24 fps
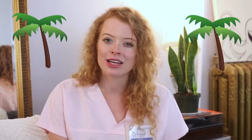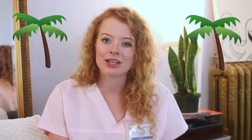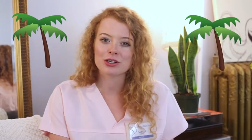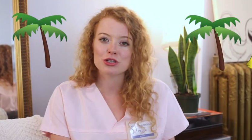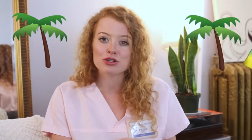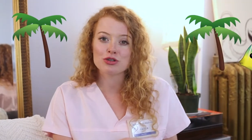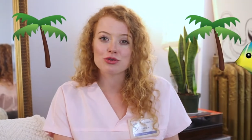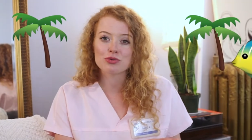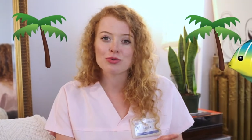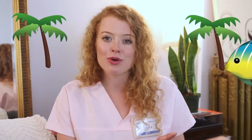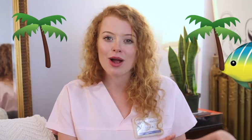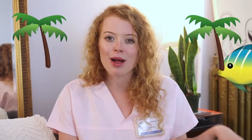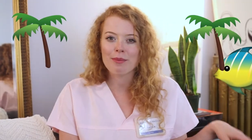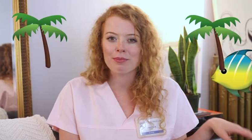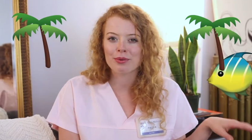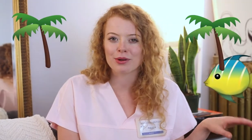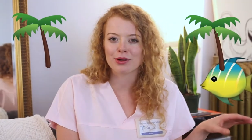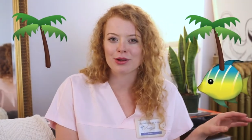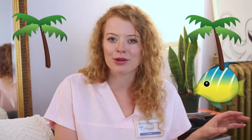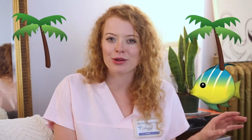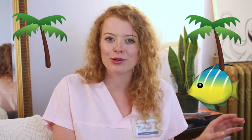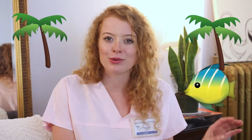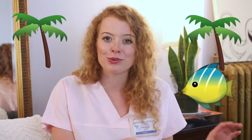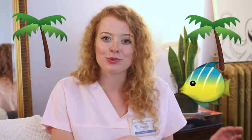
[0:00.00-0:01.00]
a
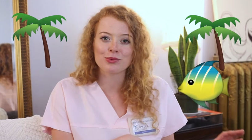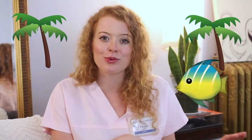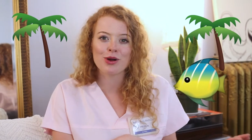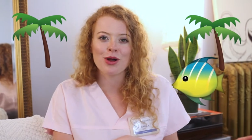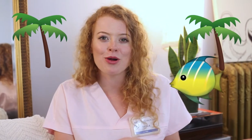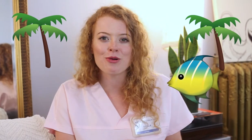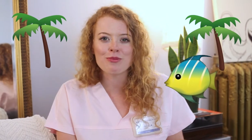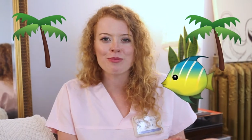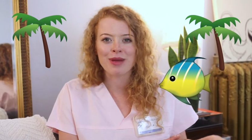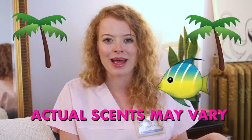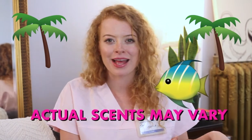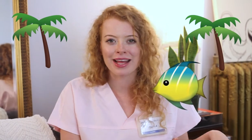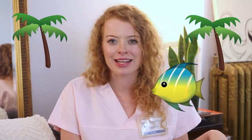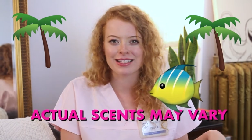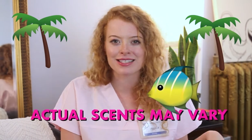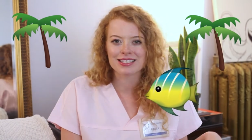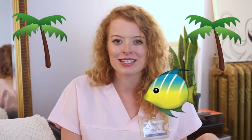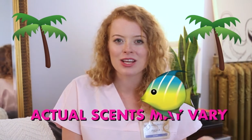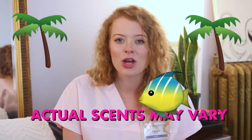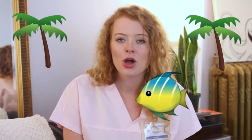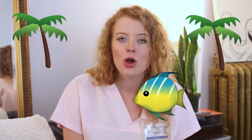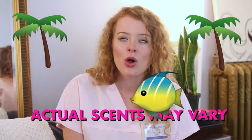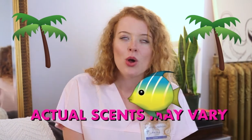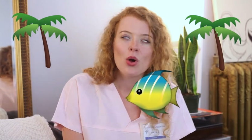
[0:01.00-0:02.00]
tropical romance
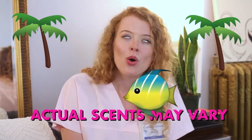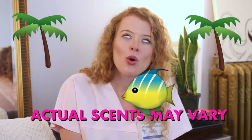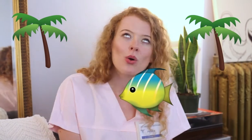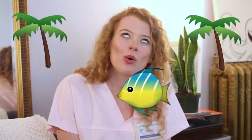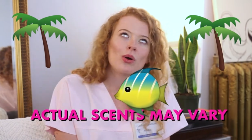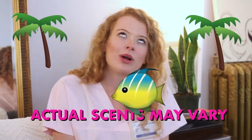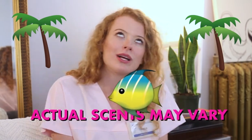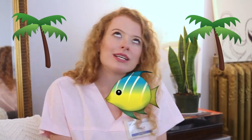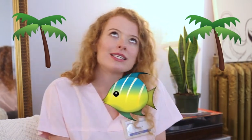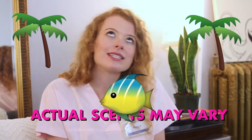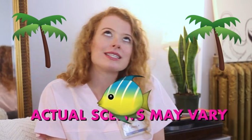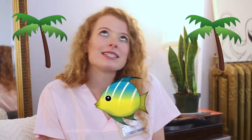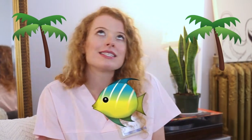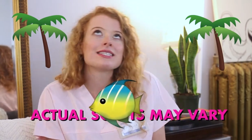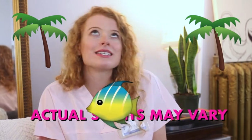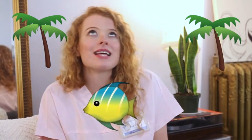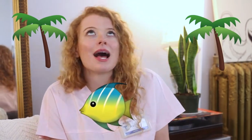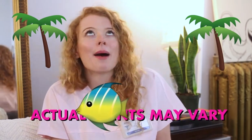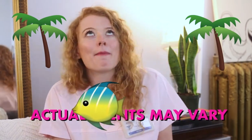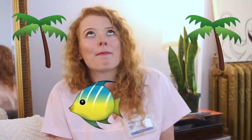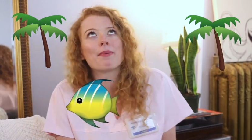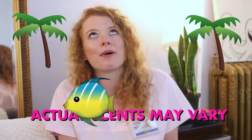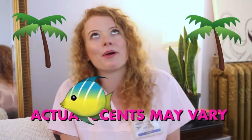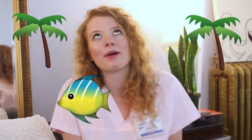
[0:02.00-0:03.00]
or a
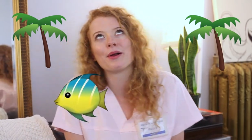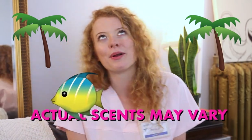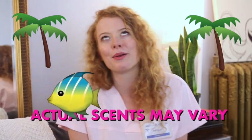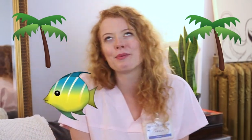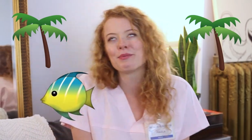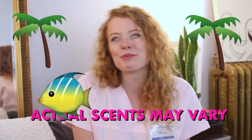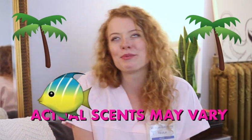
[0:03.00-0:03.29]
supple